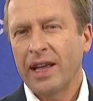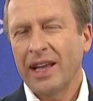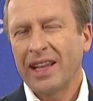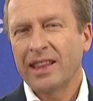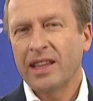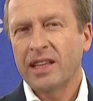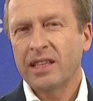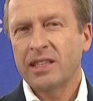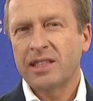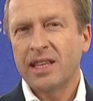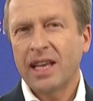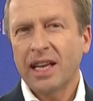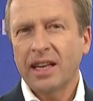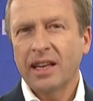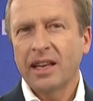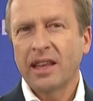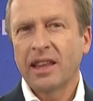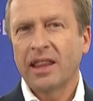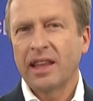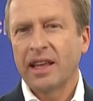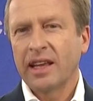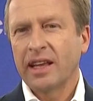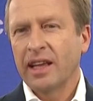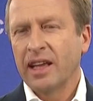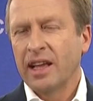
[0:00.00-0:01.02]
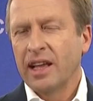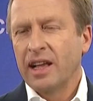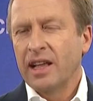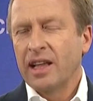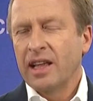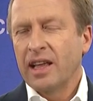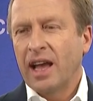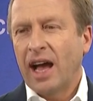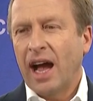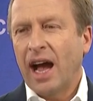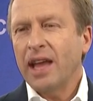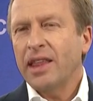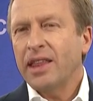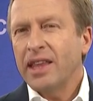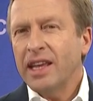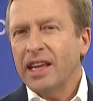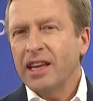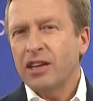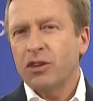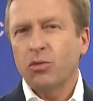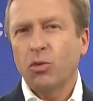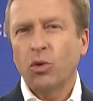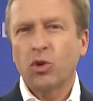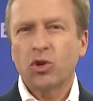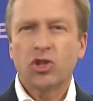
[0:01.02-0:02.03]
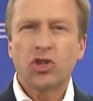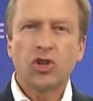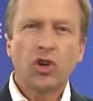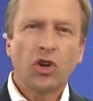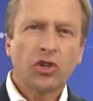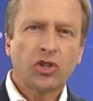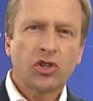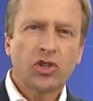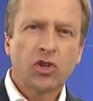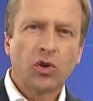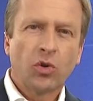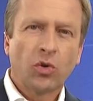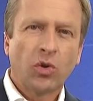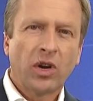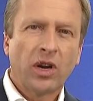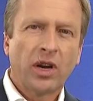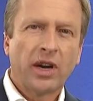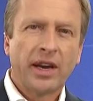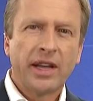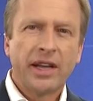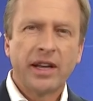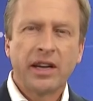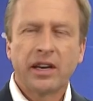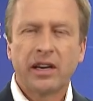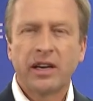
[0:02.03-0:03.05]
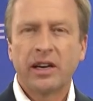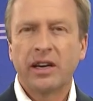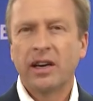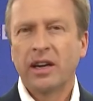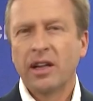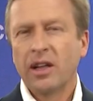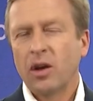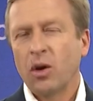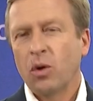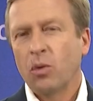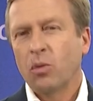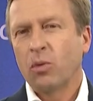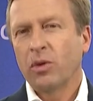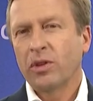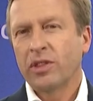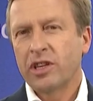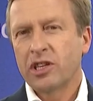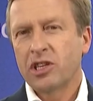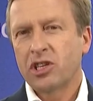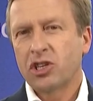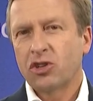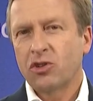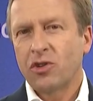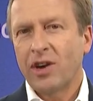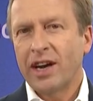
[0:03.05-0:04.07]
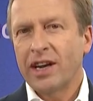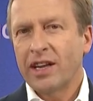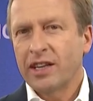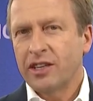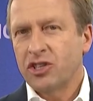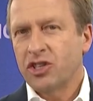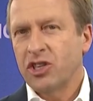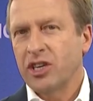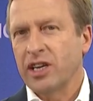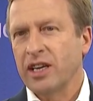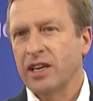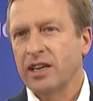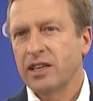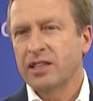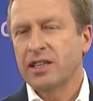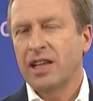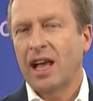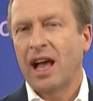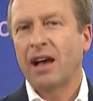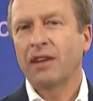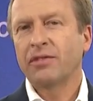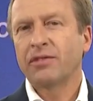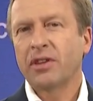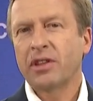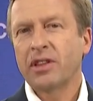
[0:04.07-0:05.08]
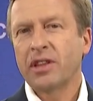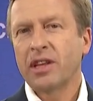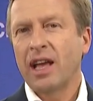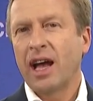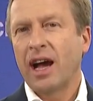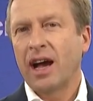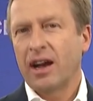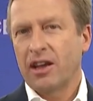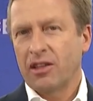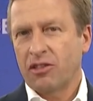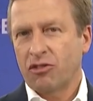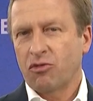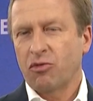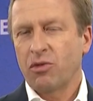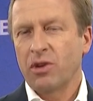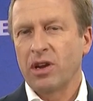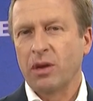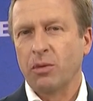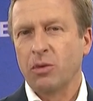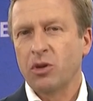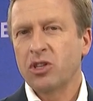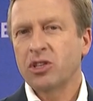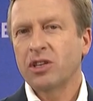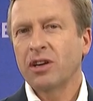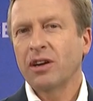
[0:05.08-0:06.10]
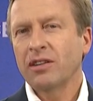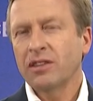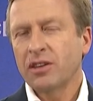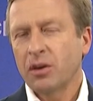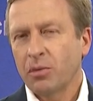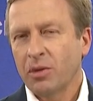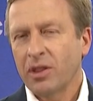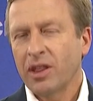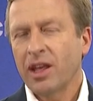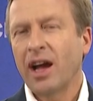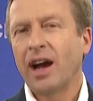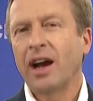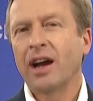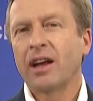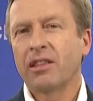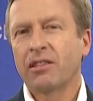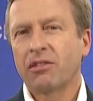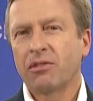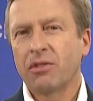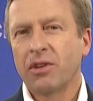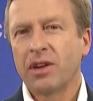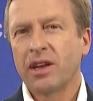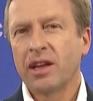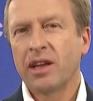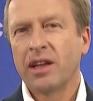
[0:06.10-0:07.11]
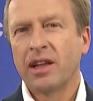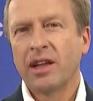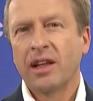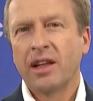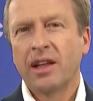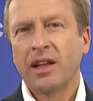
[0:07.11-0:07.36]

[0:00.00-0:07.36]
And the second thing, I think it was not so clear what the strategy is after the i3. We started with the i3,